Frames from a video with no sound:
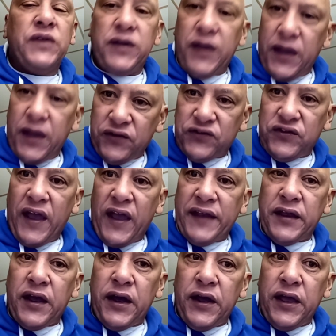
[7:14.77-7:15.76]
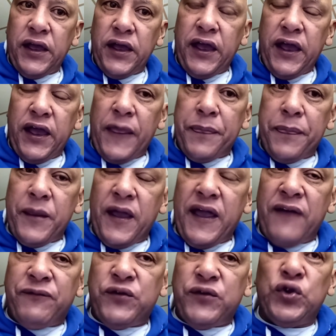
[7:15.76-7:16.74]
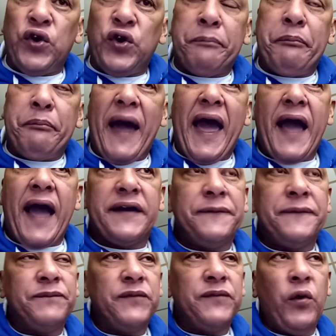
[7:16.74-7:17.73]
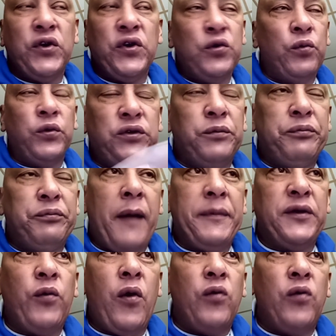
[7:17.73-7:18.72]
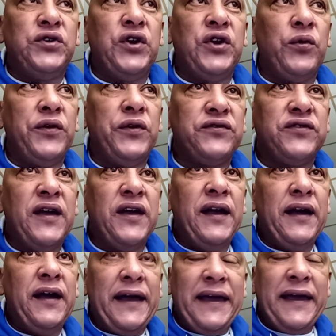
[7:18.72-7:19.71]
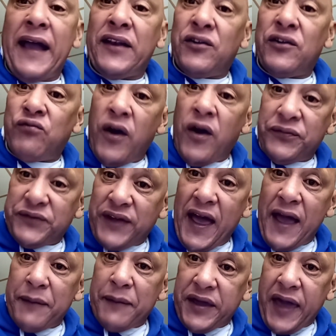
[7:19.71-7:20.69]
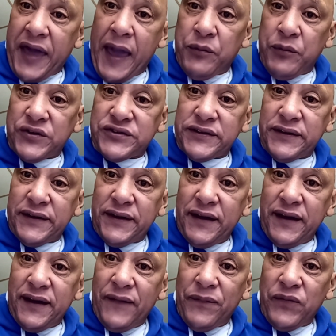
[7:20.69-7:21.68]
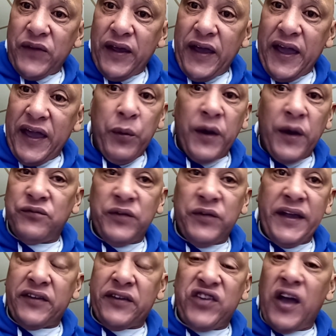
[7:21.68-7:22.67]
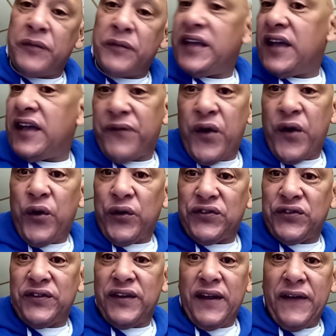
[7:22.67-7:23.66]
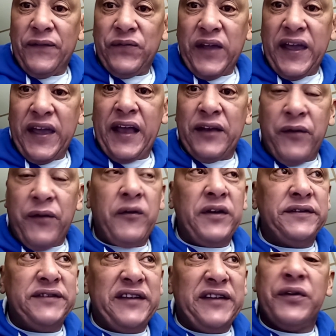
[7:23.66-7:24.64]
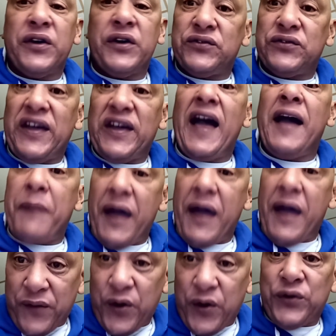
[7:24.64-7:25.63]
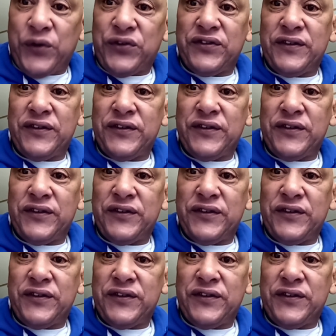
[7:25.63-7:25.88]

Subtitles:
Yes, and if you look back, you probably won't know this. He had a rough time in Cambridge. He wasn't really accepted at first. He had a very difficult time at first.